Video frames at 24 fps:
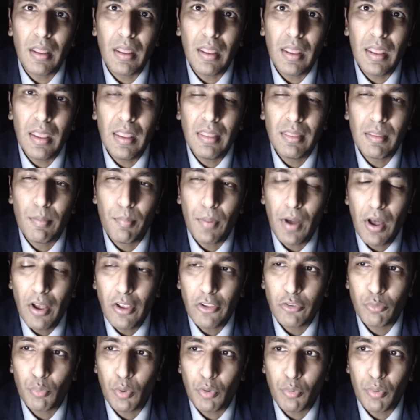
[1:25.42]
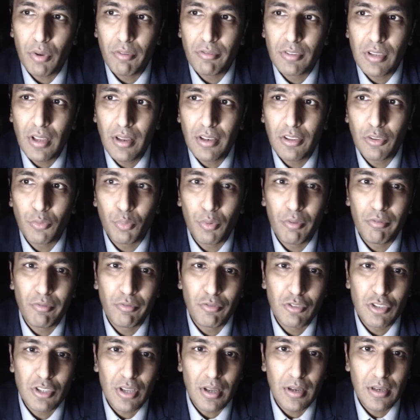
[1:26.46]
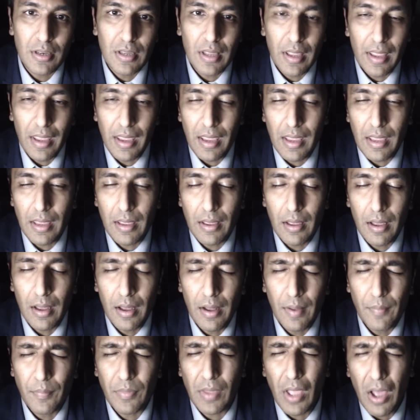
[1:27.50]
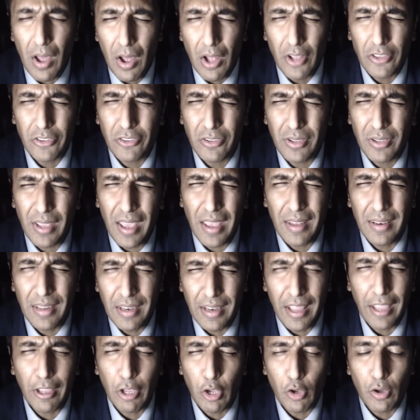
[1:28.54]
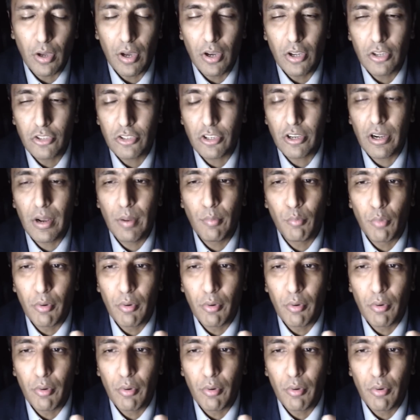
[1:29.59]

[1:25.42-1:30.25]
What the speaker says: in the past, what we've done is we've done a heart scan and echocardiogram.